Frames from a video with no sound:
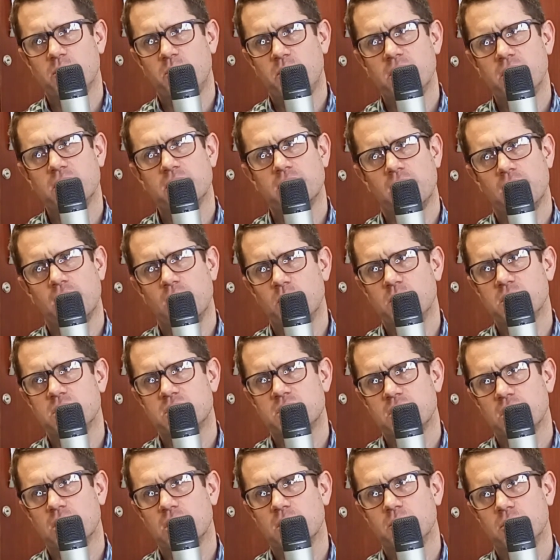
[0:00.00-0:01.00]
depend on how
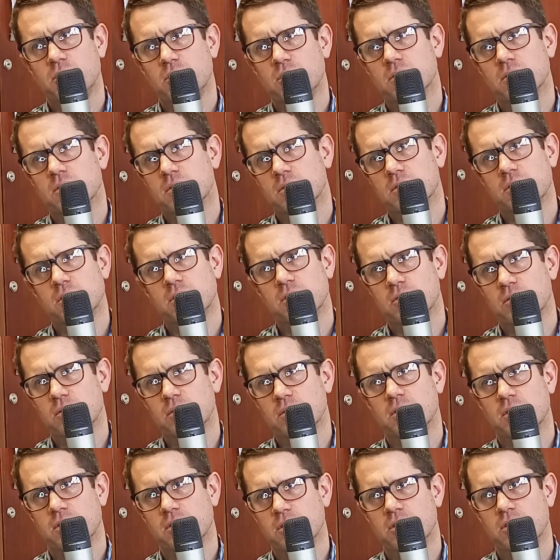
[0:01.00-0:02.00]
much time
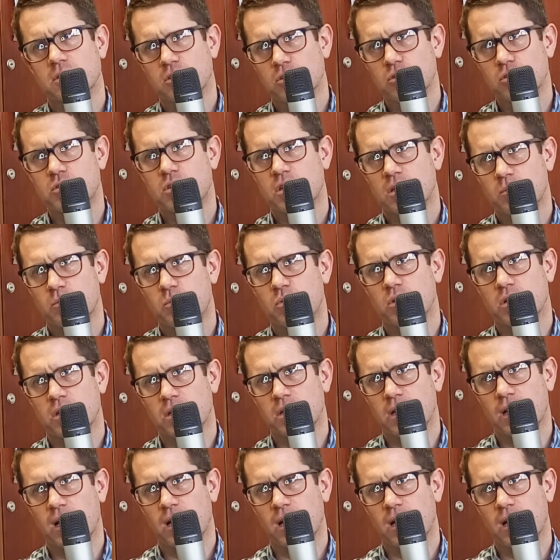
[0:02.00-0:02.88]
you can put in,